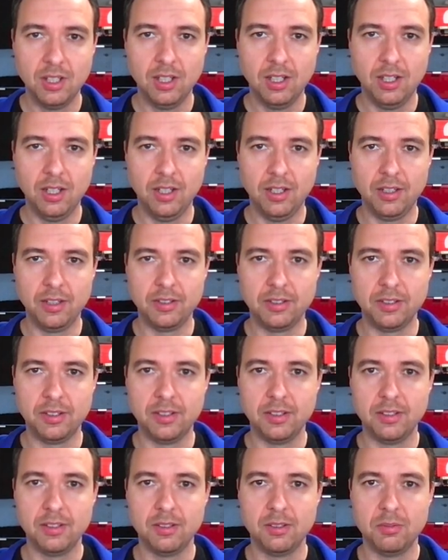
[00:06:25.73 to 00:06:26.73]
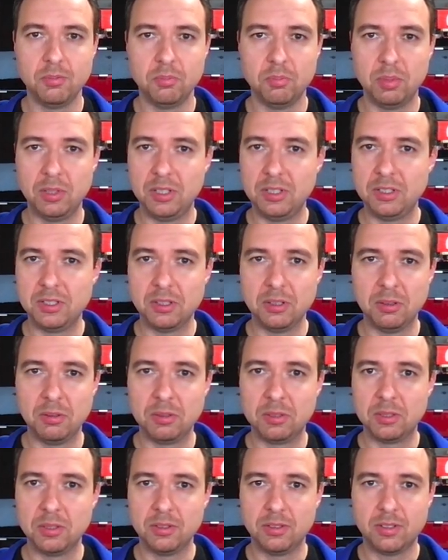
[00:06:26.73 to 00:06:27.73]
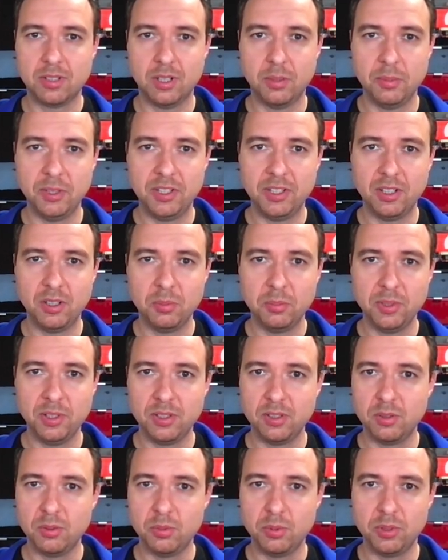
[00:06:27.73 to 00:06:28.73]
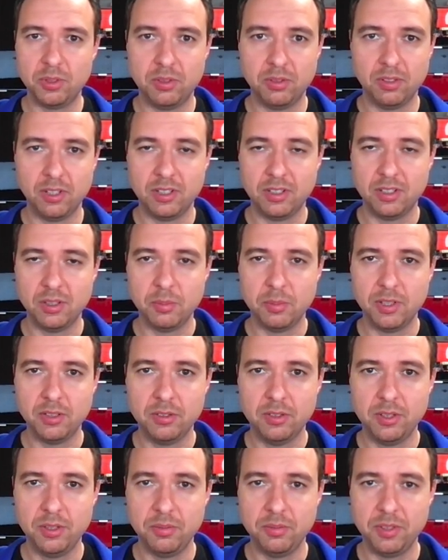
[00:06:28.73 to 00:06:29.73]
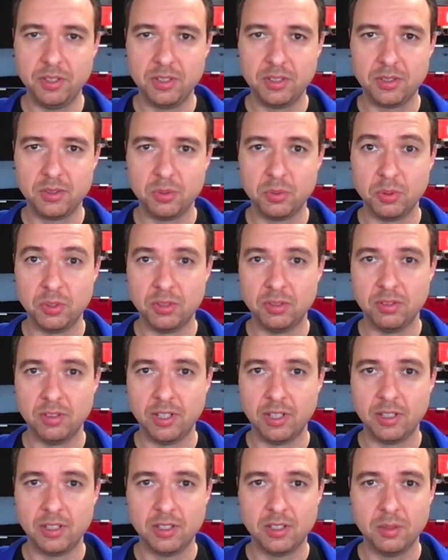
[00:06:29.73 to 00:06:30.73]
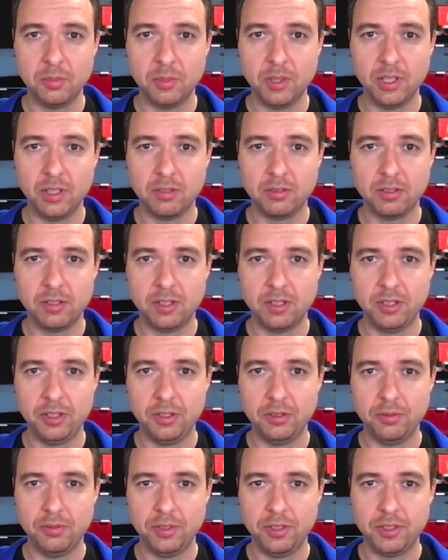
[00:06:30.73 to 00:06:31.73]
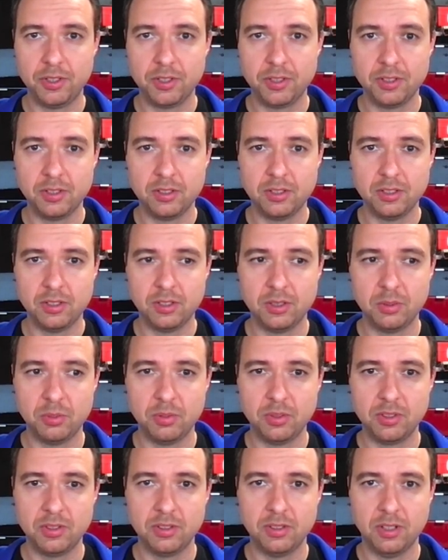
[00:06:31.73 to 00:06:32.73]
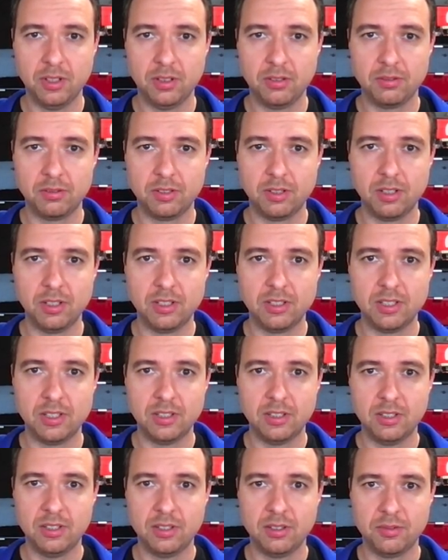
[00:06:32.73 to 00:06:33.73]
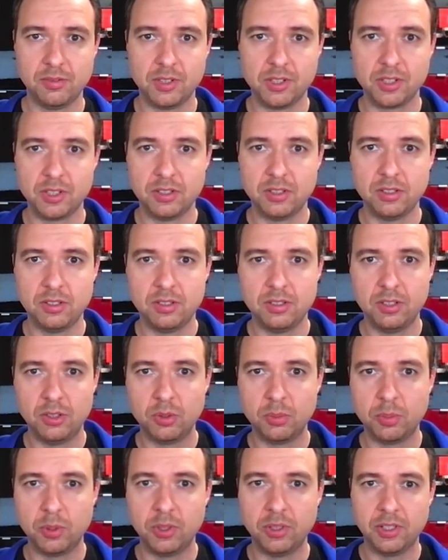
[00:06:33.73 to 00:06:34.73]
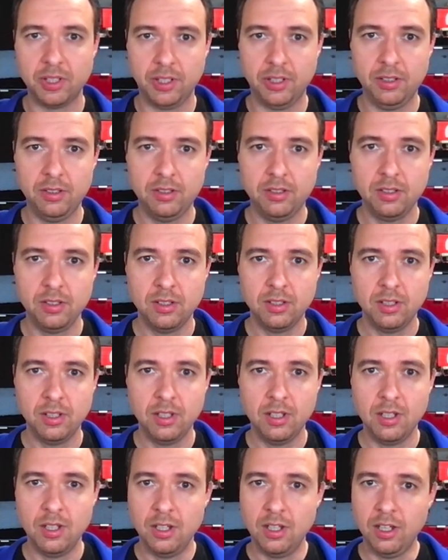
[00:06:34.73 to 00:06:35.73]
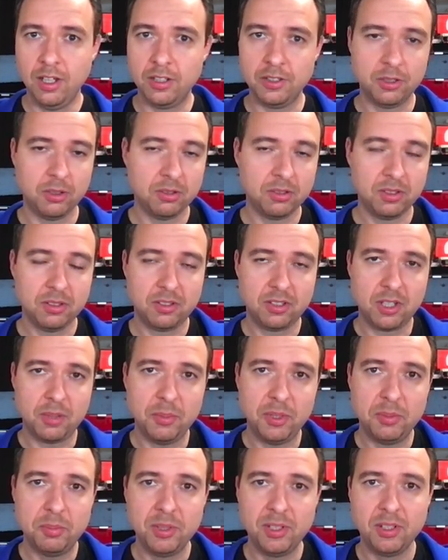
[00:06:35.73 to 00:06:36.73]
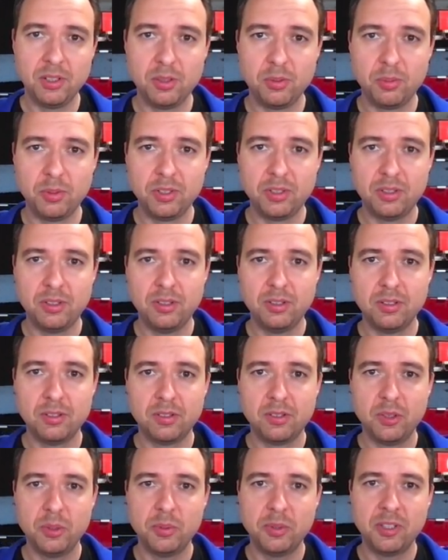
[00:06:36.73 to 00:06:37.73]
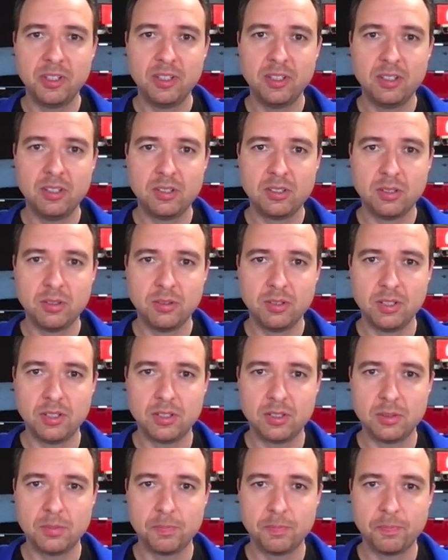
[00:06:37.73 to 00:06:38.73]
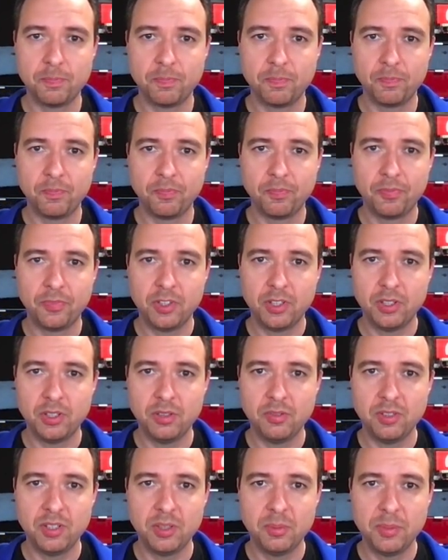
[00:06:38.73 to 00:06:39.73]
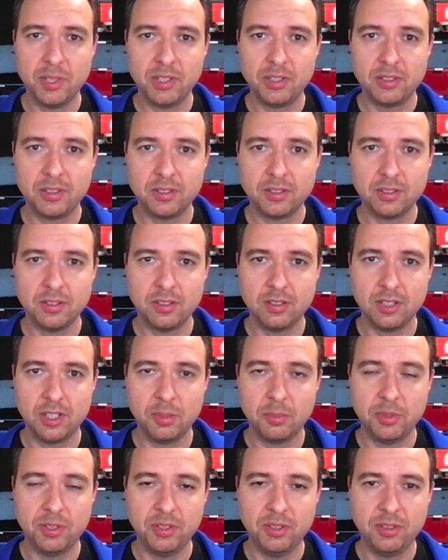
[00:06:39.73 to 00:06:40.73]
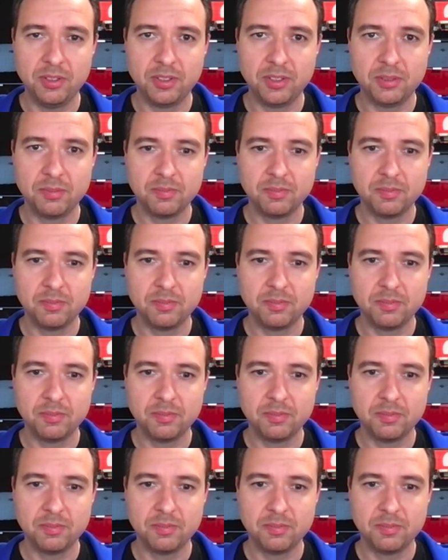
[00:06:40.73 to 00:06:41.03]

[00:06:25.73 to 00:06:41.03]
And please also comment down below what you liked about Kubevious, what you liked about the new features that were released in version 0.8, and also comment below with your Kubernetes stories. Thank you very much, and Happy New Year!